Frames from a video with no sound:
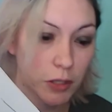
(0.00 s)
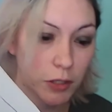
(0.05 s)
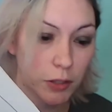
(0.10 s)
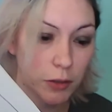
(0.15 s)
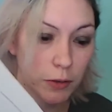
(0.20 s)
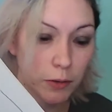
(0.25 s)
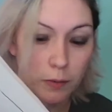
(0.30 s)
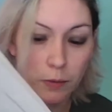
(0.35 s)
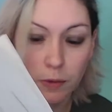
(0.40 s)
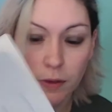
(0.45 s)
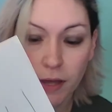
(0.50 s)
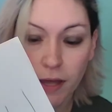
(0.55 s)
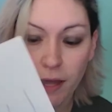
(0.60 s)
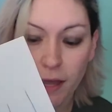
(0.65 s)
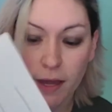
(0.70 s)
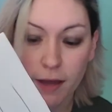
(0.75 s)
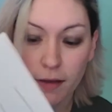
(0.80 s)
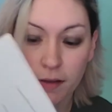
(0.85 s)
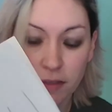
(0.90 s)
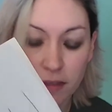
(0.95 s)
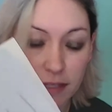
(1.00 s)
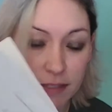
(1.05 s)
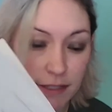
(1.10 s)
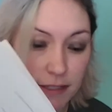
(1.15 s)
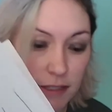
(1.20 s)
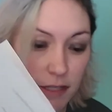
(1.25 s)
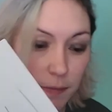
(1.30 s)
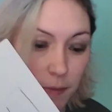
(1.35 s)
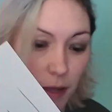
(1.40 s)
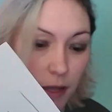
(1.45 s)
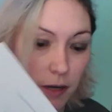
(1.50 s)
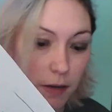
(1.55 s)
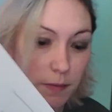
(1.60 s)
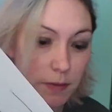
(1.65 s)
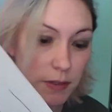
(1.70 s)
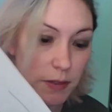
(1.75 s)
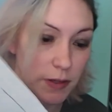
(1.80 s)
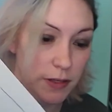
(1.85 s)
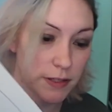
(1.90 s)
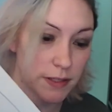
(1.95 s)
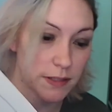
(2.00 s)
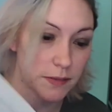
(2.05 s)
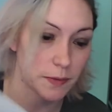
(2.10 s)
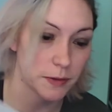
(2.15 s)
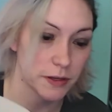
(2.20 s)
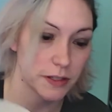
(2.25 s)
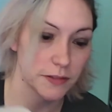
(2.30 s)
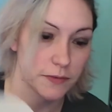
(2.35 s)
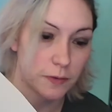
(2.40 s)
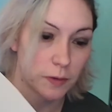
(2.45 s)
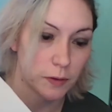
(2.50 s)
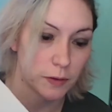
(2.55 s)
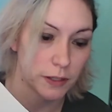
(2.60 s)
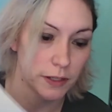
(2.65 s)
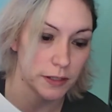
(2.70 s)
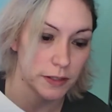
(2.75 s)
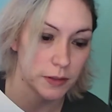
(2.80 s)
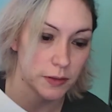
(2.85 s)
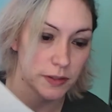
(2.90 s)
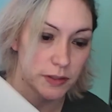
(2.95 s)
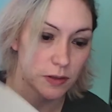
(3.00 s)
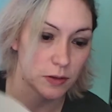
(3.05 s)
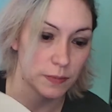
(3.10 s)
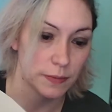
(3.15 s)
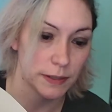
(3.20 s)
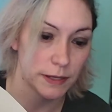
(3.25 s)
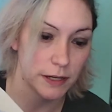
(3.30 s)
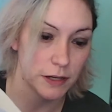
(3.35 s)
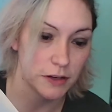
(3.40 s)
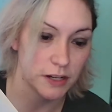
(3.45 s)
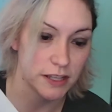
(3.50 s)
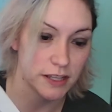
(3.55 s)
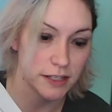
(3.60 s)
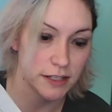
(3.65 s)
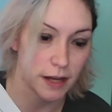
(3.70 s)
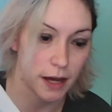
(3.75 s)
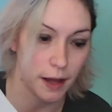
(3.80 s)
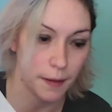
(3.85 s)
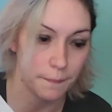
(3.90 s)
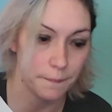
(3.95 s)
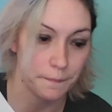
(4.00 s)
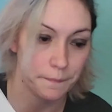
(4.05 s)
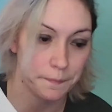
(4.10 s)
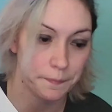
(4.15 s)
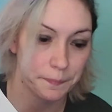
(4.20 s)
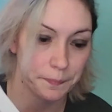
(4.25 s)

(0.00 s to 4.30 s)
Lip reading: you have, this is the bottom, so this is where it's folded, so it's open here at the top.